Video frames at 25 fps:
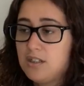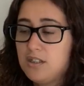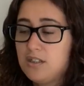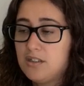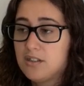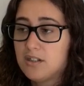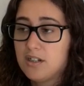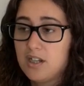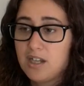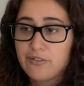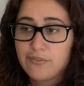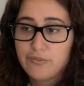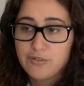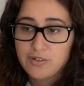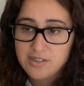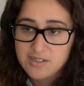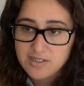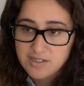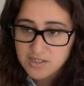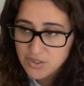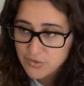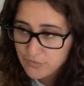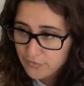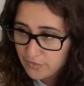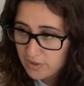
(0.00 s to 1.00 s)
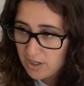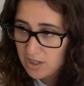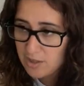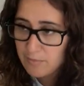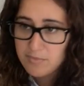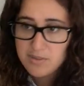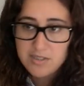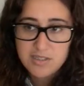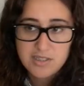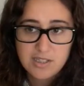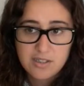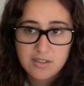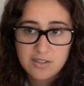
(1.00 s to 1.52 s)
either like, for instance,
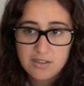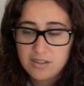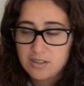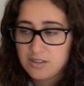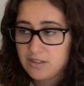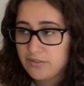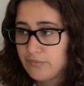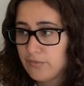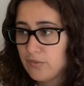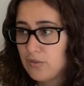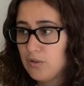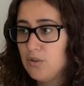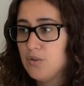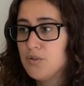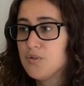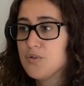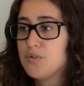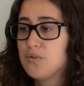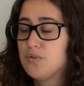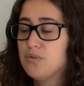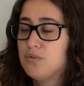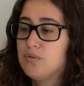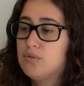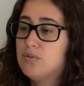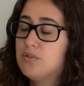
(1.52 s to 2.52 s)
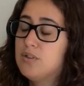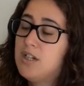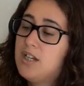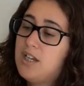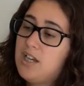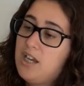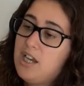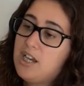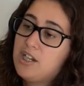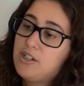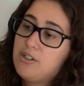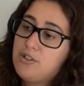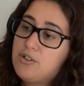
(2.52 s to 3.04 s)
farmers that live close to
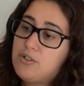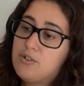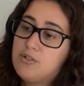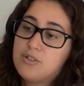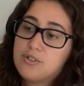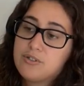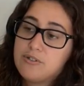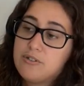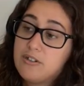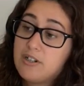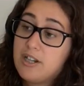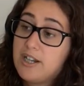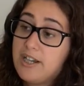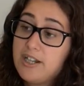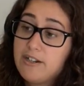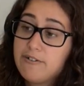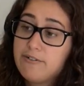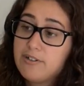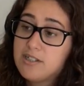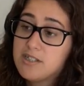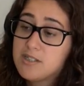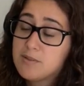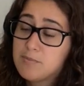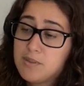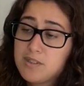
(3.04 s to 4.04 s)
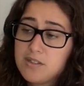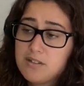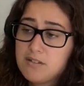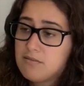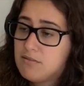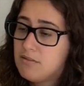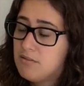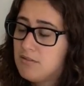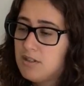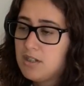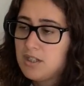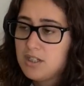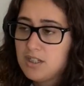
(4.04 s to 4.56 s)
agricultural areas, but
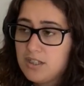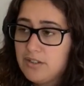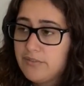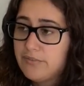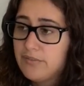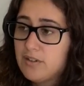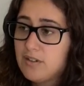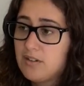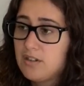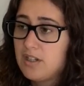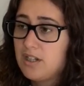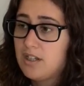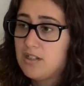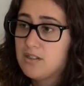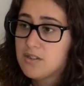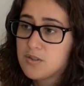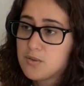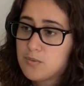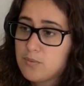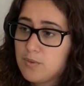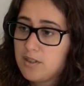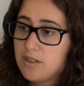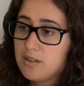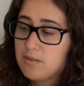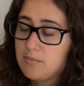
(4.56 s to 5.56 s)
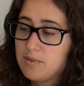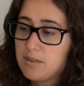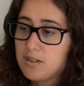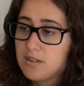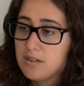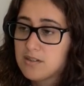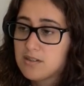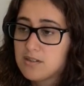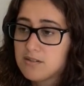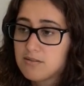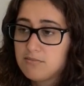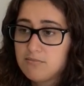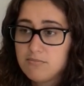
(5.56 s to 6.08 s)
even elsewhere,
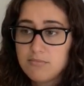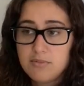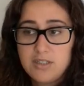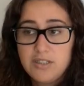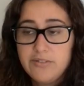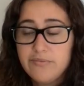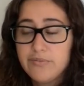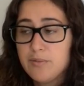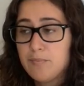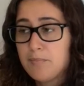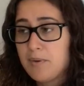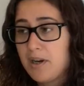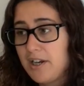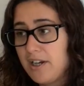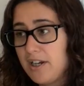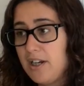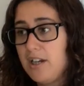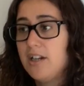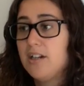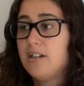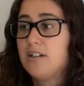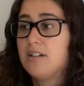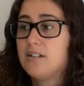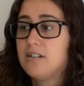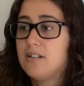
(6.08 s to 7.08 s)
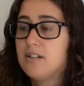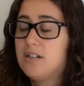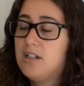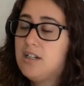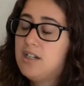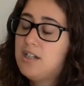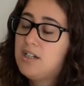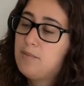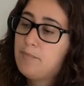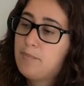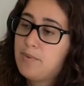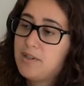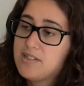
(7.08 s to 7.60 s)
because even by air,
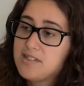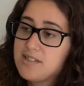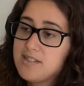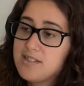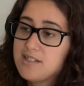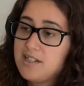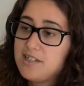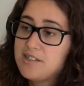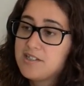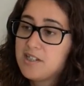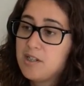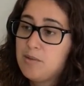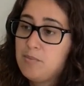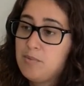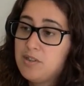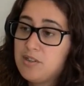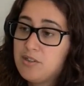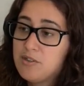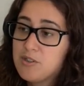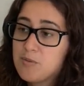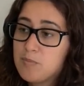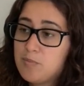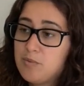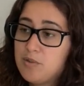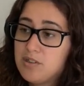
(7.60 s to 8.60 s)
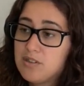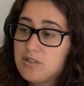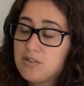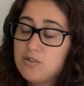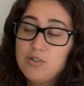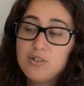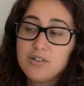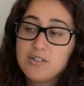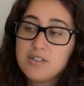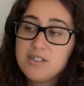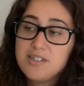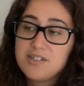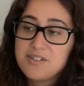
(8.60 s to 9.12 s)
pesticides can be transported
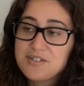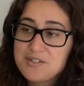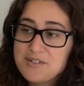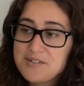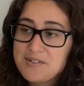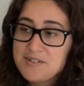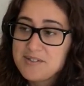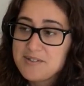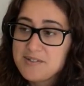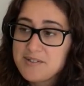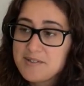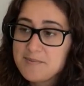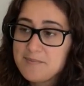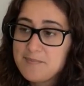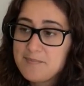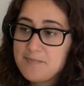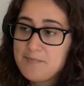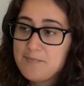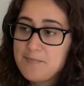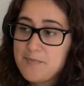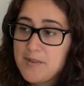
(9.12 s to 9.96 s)
long distances.